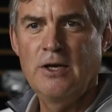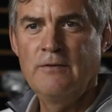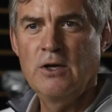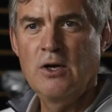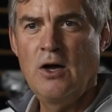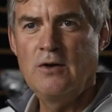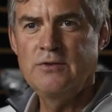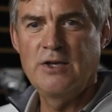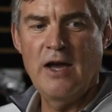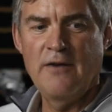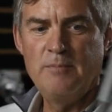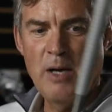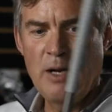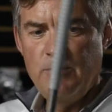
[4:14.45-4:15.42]
of the golf
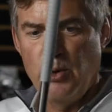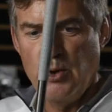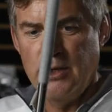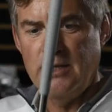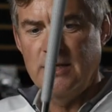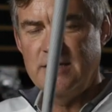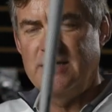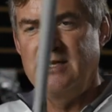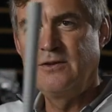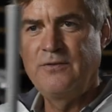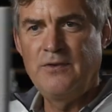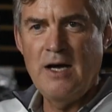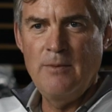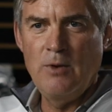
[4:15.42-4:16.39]
shaft by putting the steel
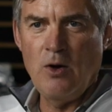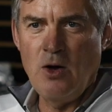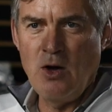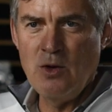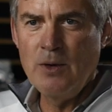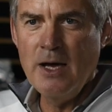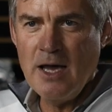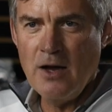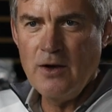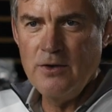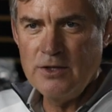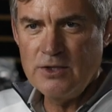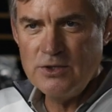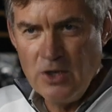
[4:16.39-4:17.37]
fiber all the way out
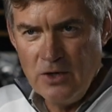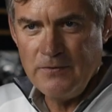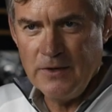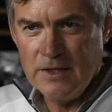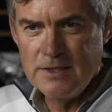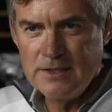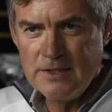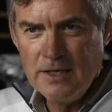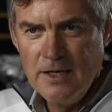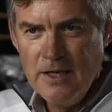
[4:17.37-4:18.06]
on the surface.